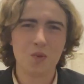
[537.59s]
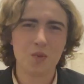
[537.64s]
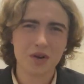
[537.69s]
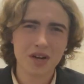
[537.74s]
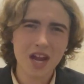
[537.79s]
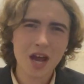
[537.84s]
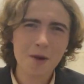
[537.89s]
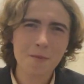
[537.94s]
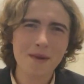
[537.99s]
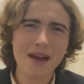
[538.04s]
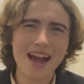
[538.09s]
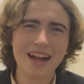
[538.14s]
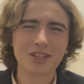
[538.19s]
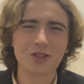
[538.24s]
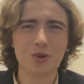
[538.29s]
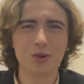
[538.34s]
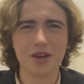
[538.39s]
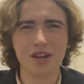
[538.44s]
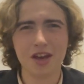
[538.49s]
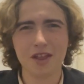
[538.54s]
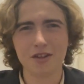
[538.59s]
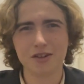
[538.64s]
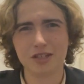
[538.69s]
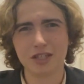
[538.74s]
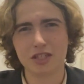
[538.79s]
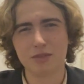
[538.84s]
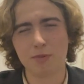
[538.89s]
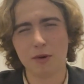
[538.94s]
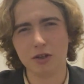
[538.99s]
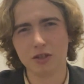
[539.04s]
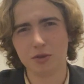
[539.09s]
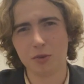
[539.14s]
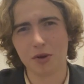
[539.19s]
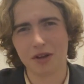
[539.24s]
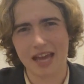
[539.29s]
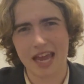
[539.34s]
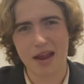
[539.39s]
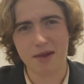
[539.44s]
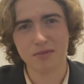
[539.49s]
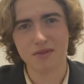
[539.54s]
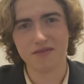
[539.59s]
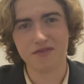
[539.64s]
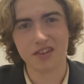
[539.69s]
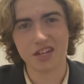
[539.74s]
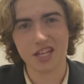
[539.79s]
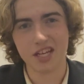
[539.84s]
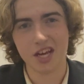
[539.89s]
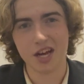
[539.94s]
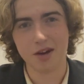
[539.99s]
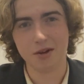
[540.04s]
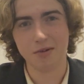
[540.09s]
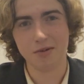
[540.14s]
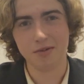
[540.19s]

We're now back to another disposable camera video,